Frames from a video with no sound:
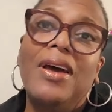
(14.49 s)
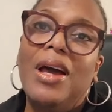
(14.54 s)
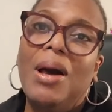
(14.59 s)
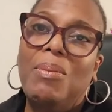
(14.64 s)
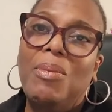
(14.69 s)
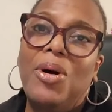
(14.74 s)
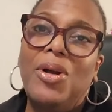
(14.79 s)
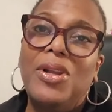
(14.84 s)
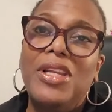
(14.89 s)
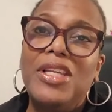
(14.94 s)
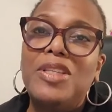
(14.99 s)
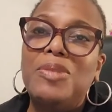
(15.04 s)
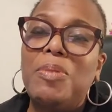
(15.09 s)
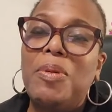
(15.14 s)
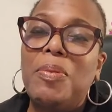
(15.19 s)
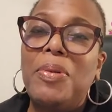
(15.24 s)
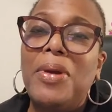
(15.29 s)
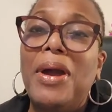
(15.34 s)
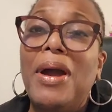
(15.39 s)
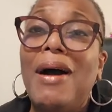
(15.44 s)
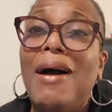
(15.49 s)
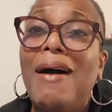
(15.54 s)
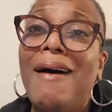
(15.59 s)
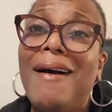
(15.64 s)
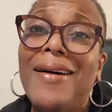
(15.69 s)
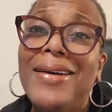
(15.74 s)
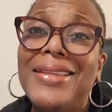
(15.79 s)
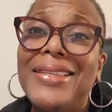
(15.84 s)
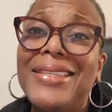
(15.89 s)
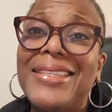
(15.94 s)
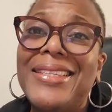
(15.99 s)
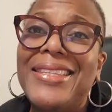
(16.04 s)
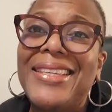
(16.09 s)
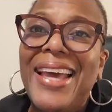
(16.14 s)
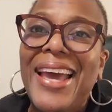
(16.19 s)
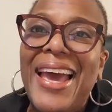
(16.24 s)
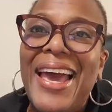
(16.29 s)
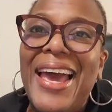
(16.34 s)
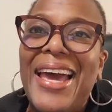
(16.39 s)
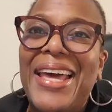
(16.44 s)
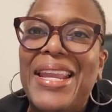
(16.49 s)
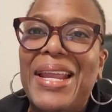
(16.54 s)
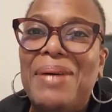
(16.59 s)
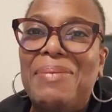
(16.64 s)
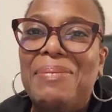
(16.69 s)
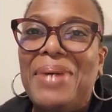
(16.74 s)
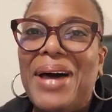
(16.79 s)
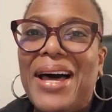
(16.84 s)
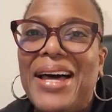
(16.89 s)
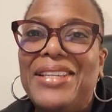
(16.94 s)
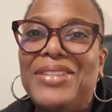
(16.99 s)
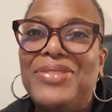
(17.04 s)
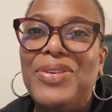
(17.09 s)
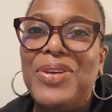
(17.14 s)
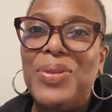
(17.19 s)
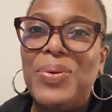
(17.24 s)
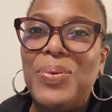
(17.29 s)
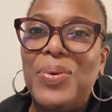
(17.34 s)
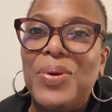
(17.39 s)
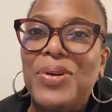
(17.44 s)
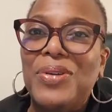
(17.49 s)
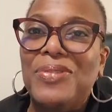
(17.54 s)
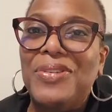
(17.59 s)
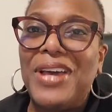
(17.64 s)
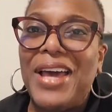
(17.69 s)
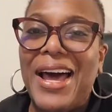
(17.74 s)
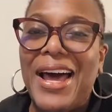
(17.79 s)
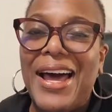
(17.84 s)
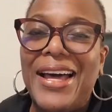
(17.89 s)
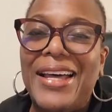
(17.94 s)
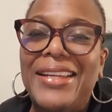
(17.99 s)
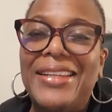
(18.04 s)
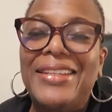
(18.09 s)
Come on, let's prepare our hearts and our minds for the Word of God.